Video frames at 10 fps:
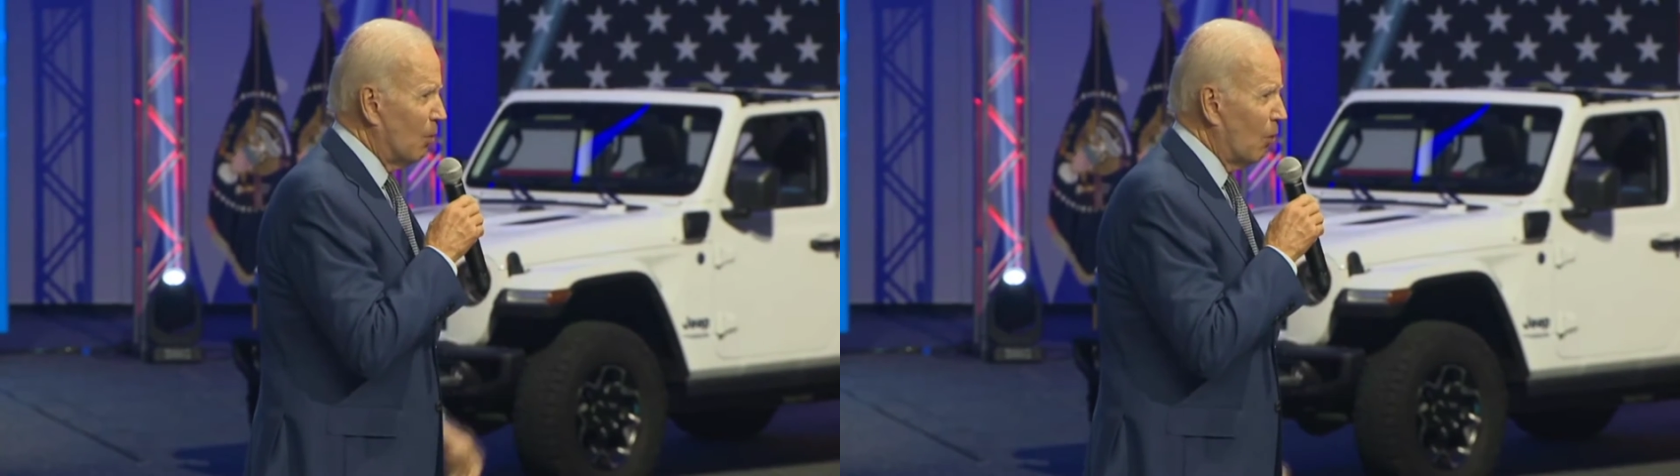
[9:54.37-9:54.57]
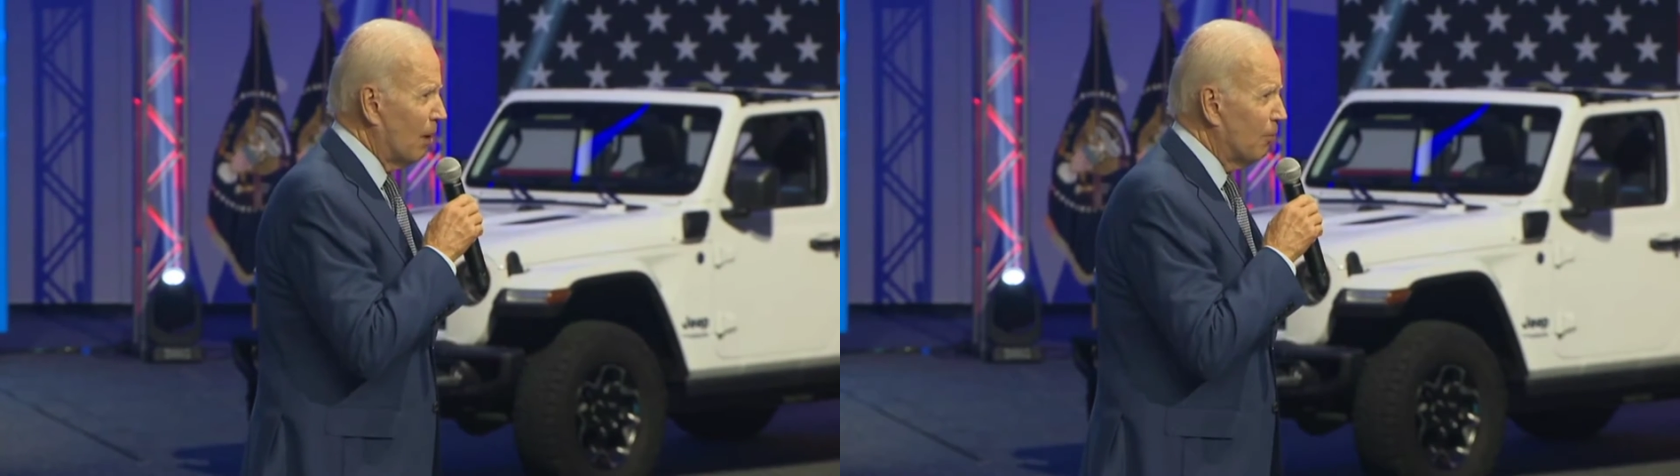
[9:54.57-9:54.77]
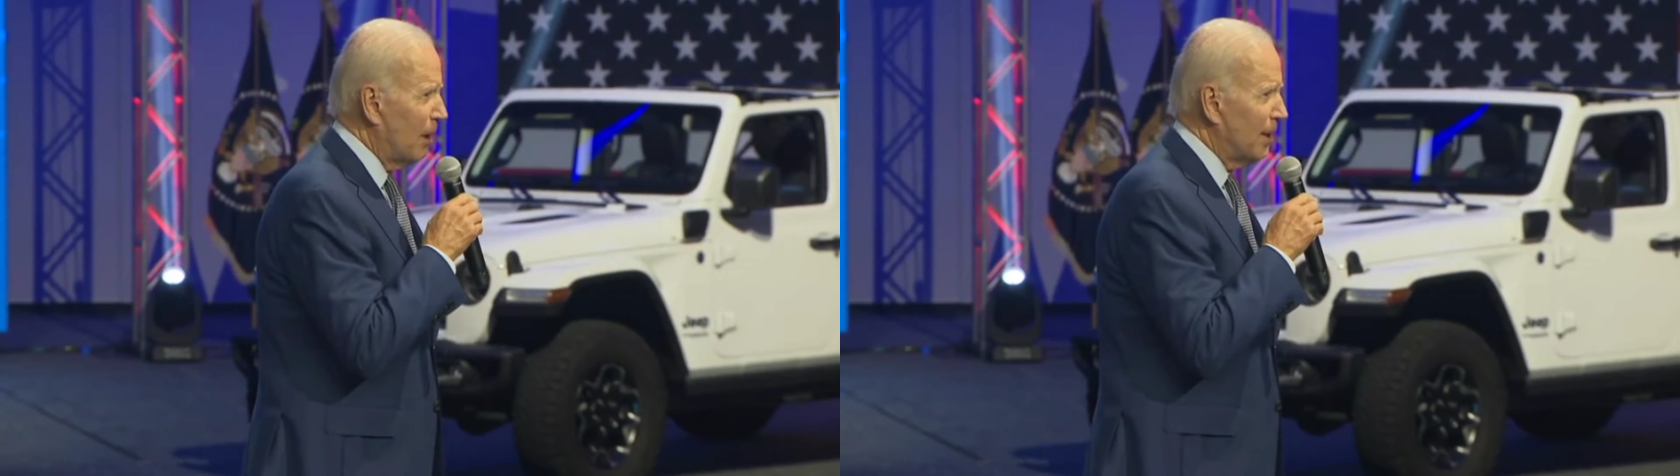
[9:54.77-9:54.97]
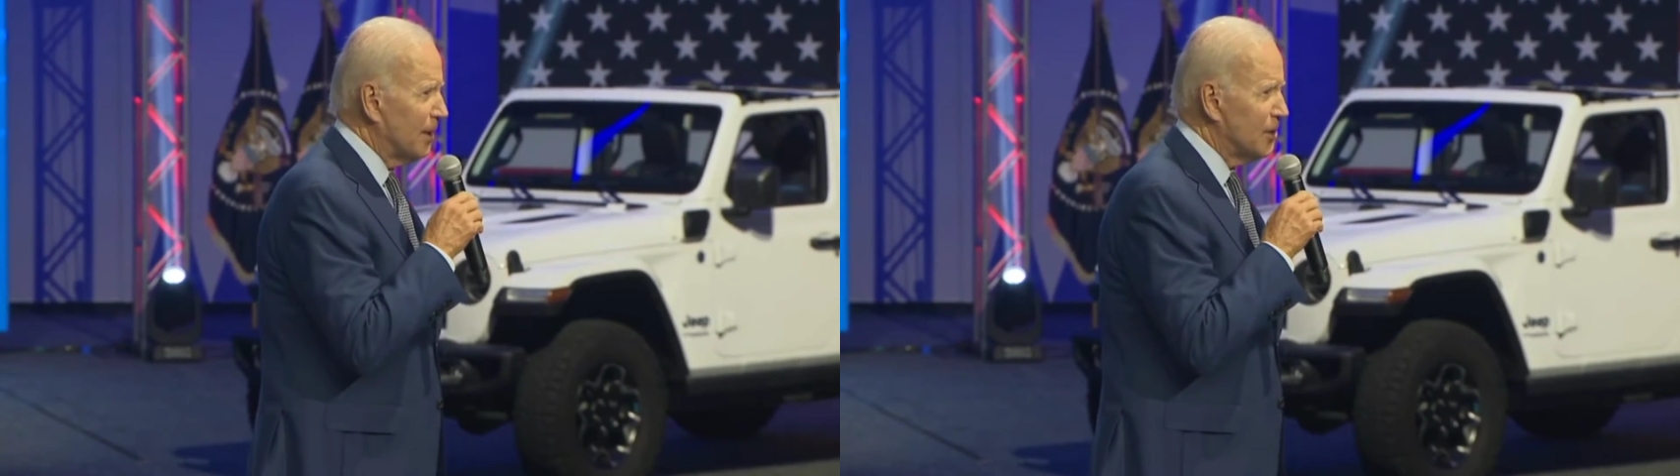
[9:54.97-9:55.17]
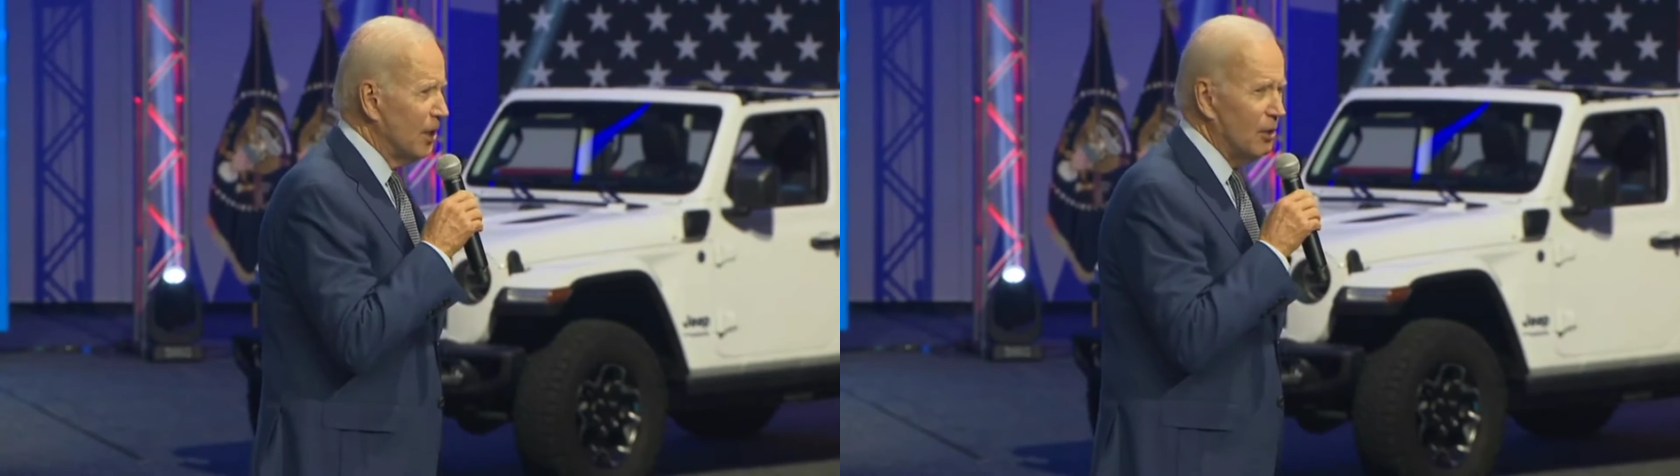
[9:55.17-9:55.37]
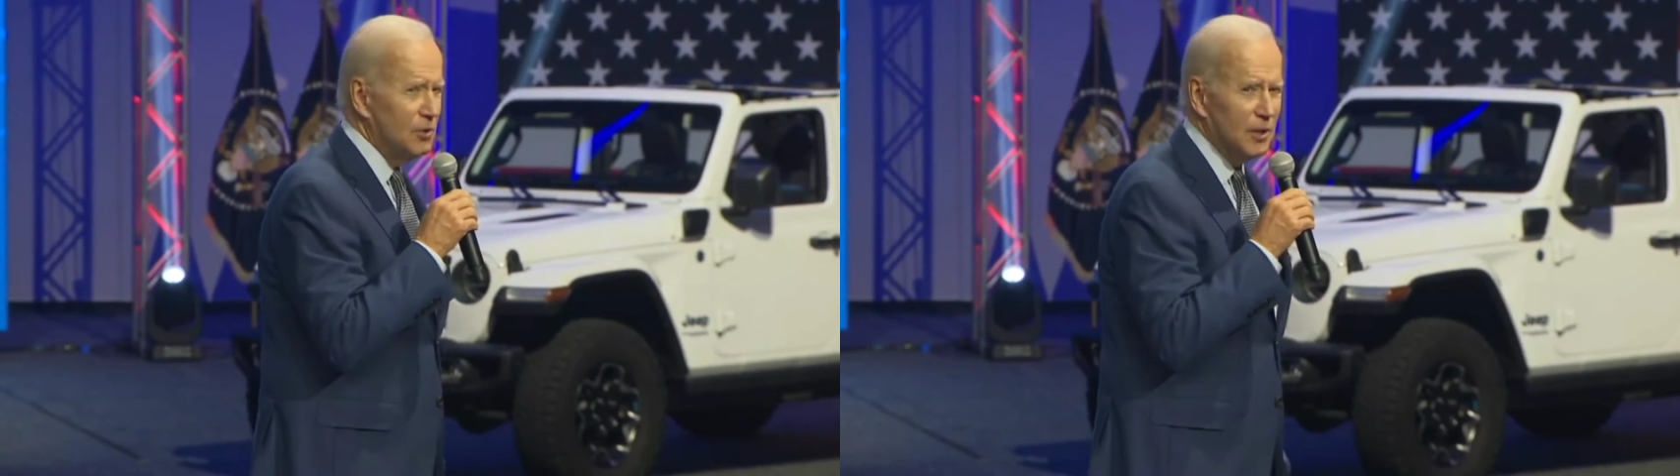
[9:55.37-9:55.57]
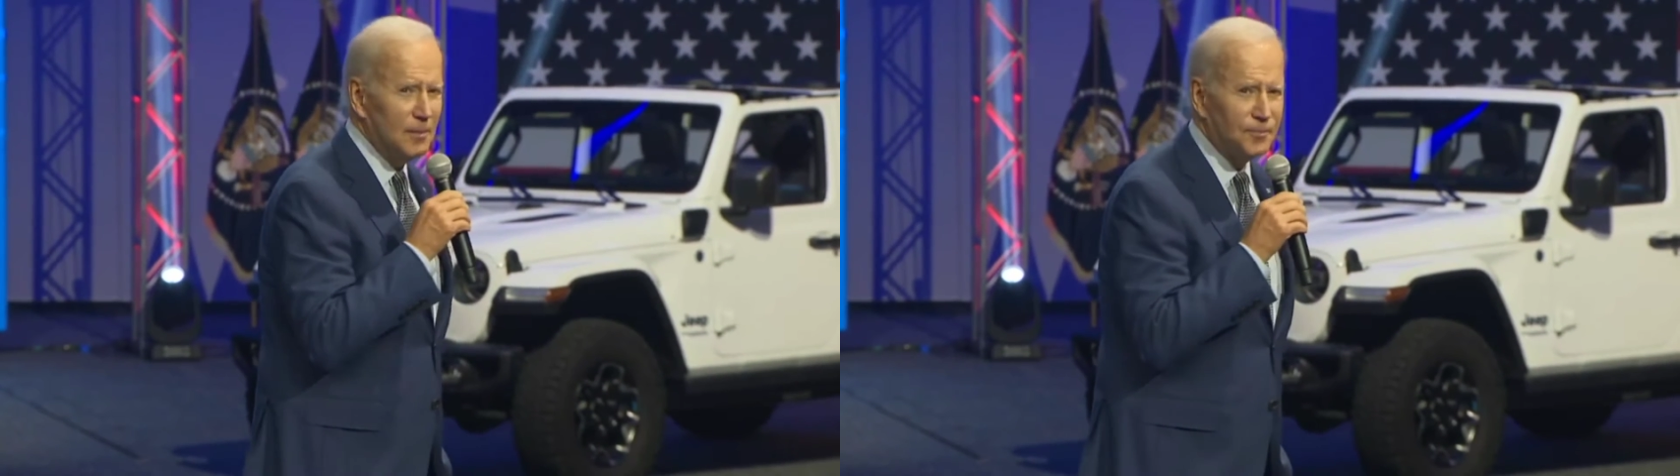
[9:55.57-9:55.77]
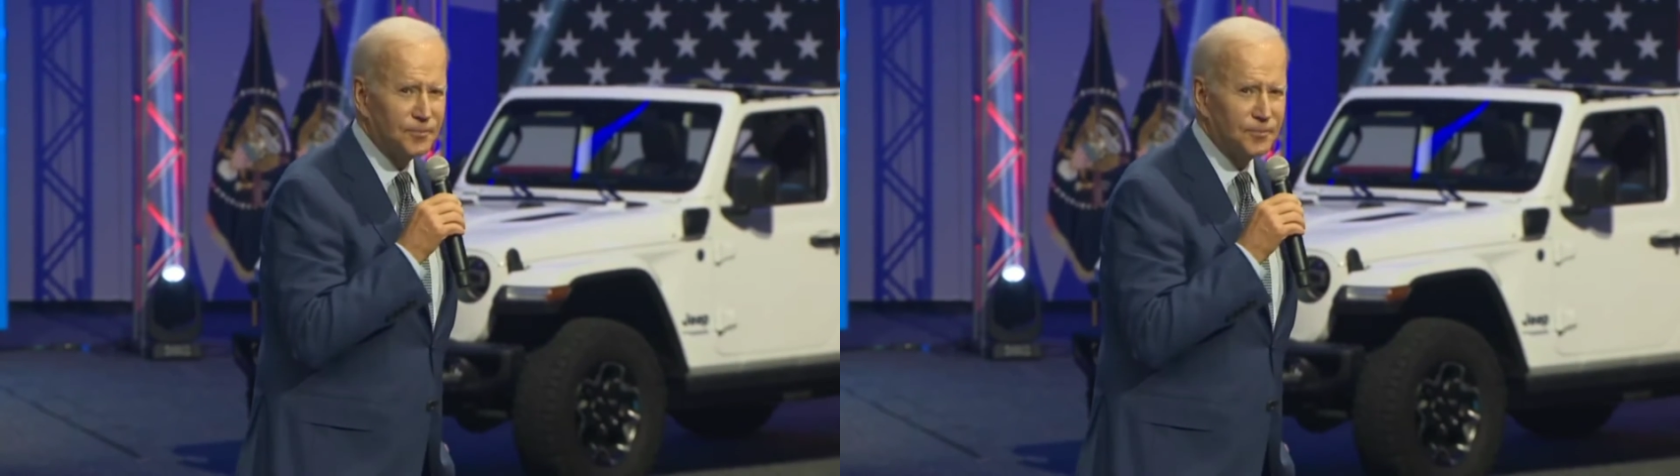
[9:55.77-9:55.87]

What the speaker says: work product shows it.